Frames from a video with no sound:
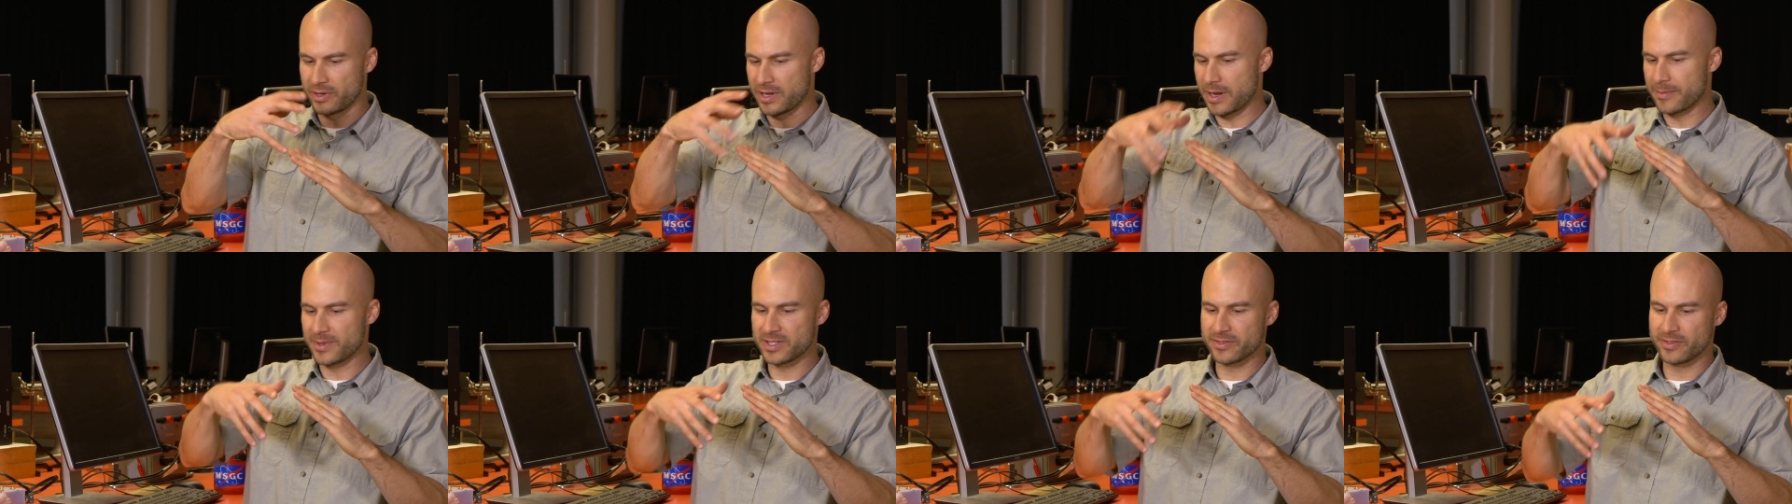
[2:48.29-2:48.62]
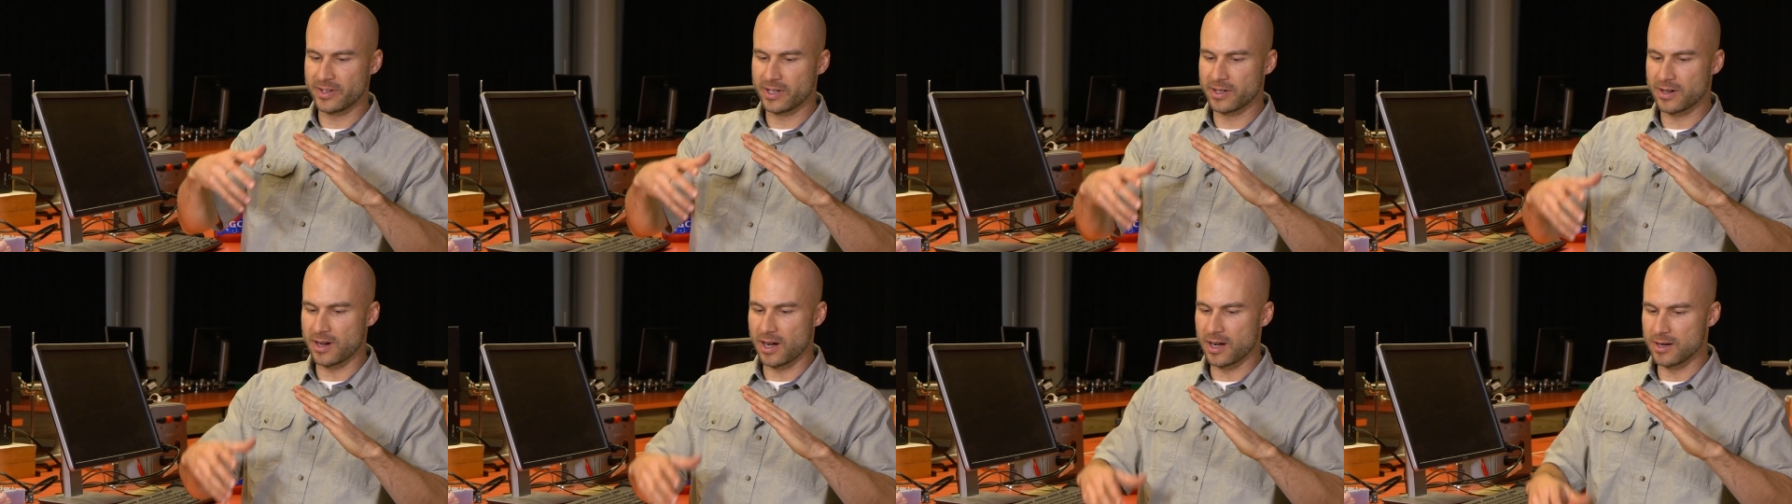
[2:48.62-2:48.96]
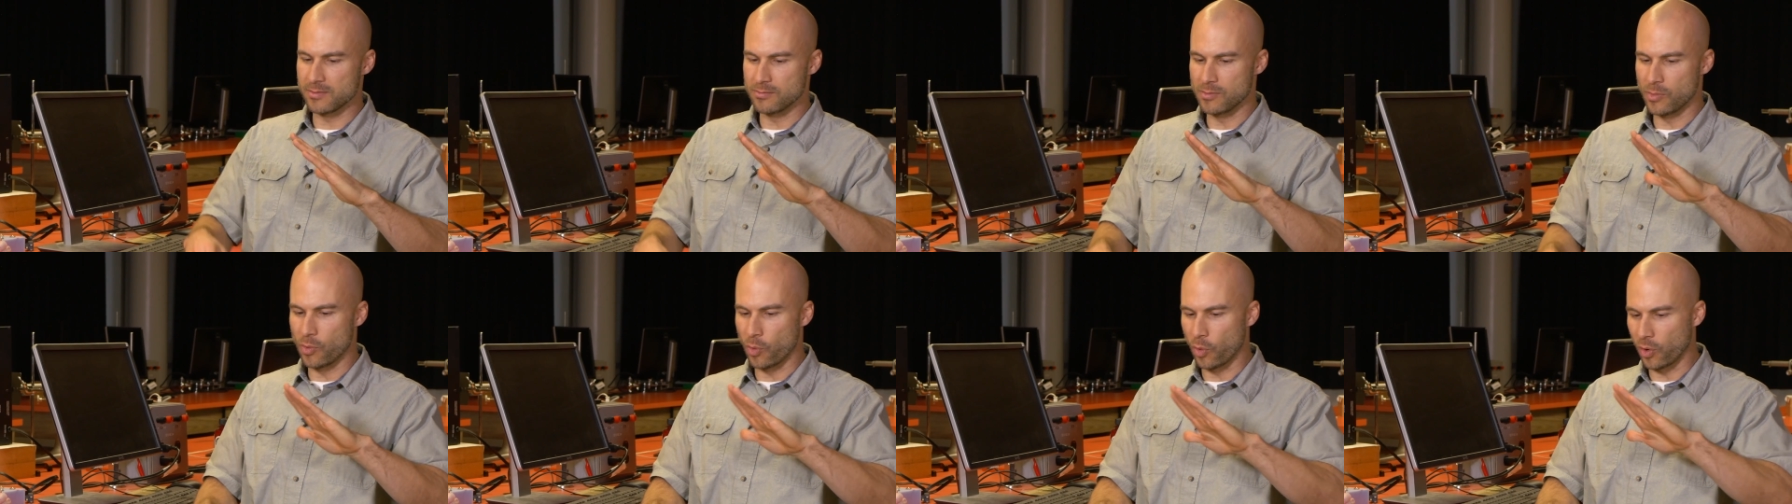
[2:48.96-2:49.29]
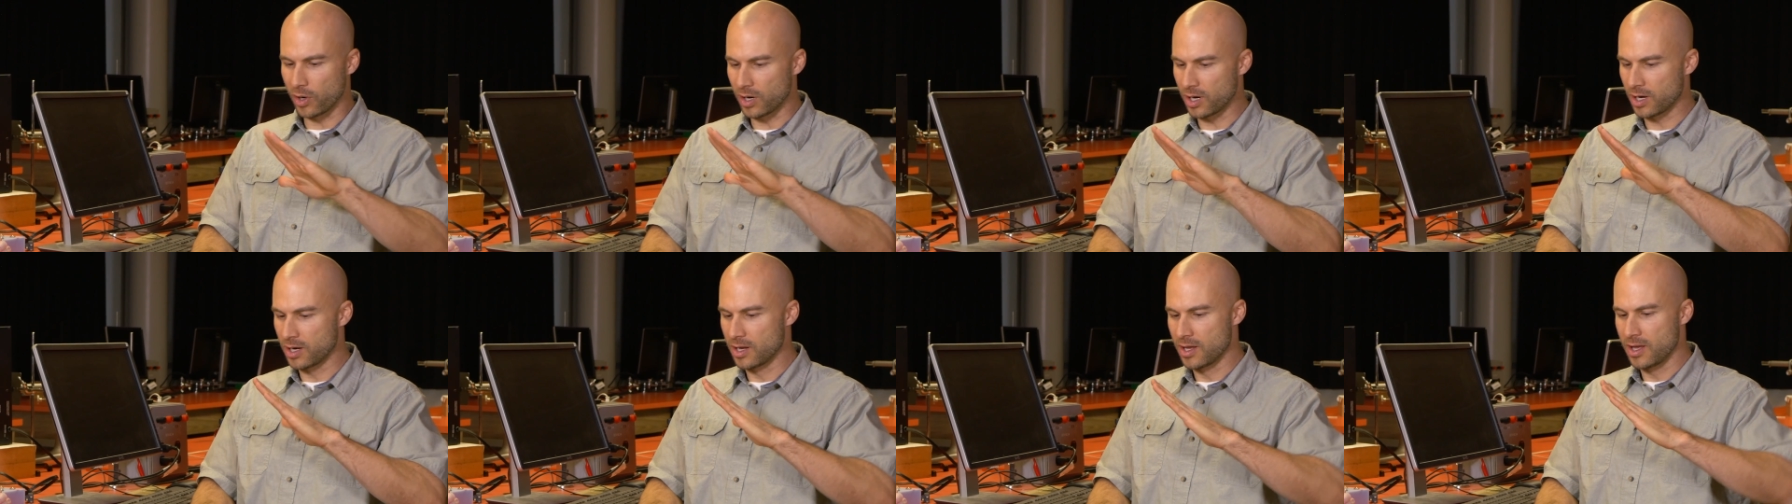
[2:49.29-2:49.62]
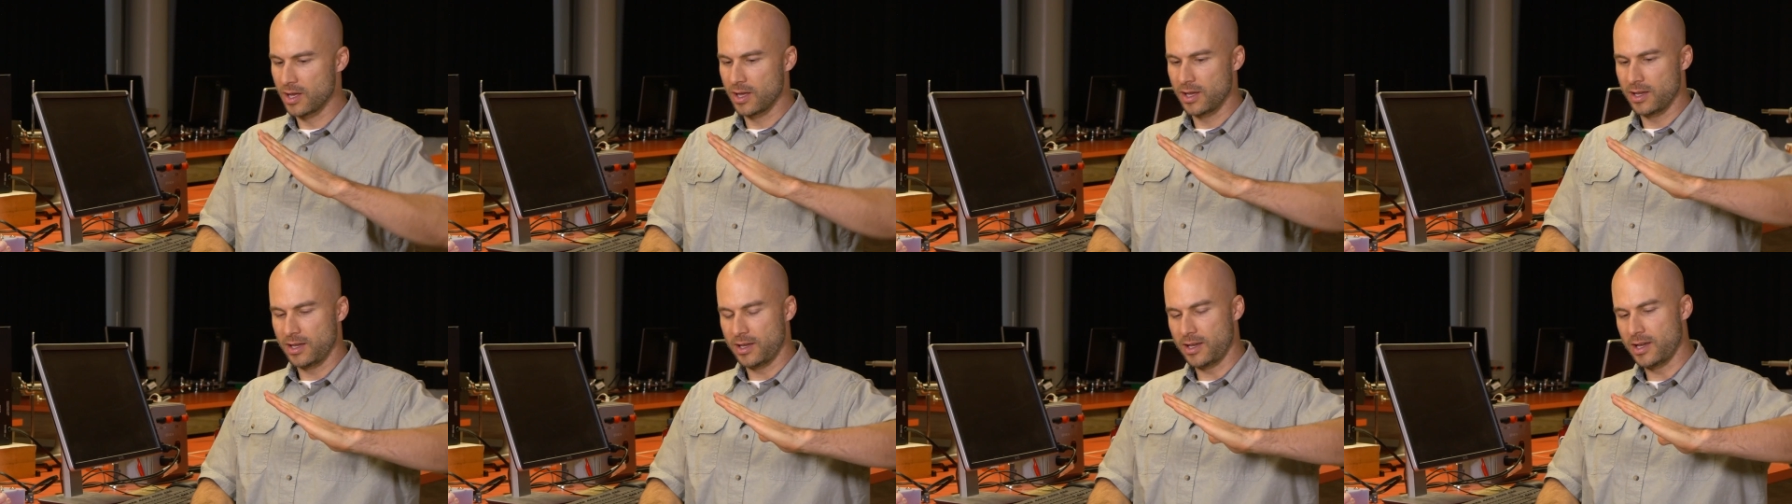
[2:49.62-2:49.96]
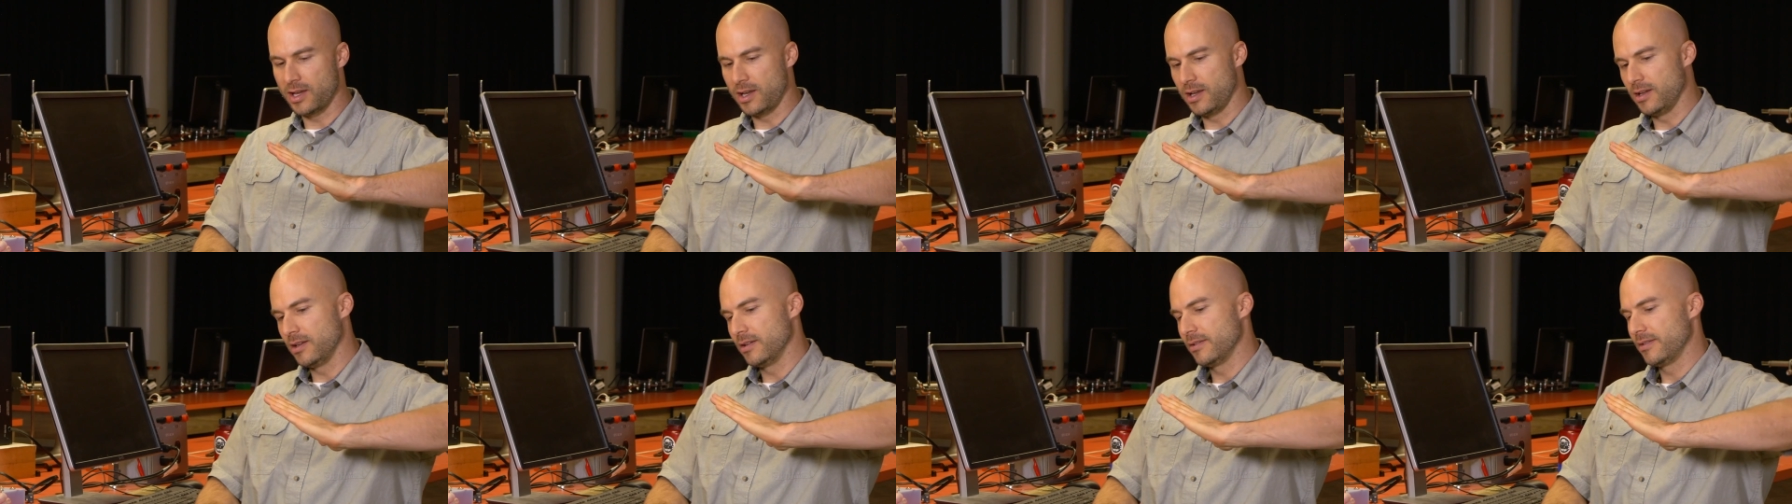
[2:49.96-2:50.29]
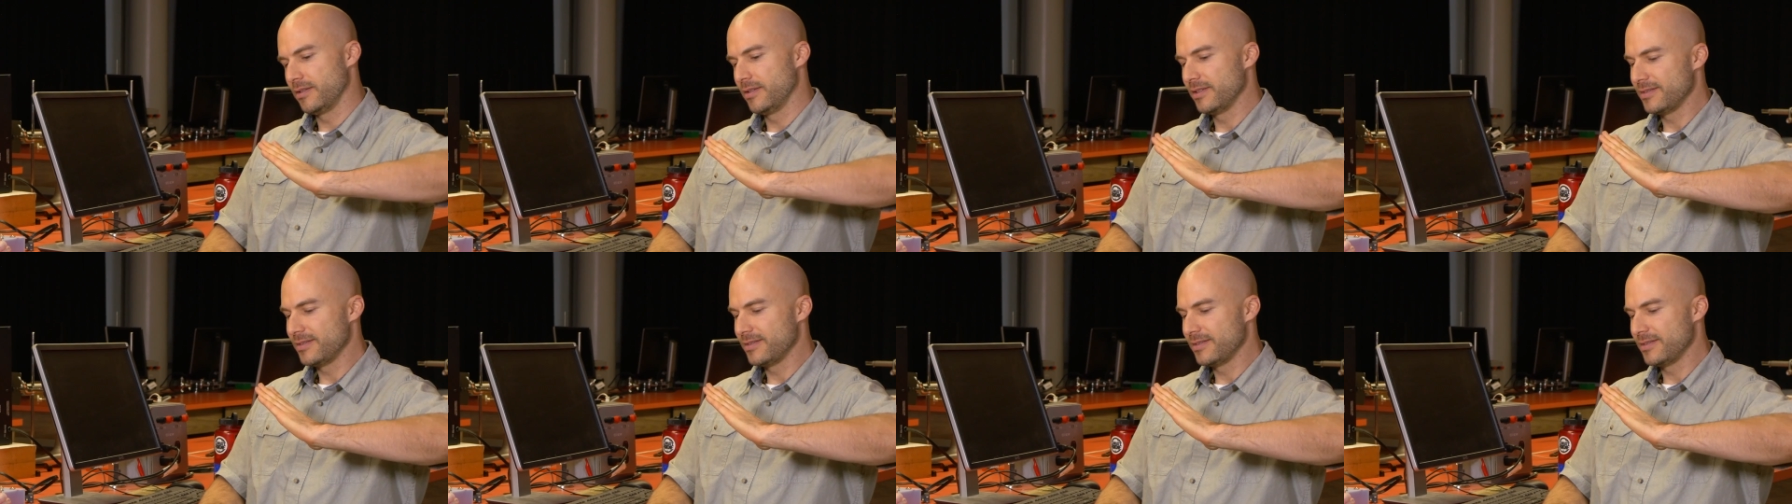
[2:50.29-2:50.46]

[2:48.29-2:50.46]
hemisphere are more uh,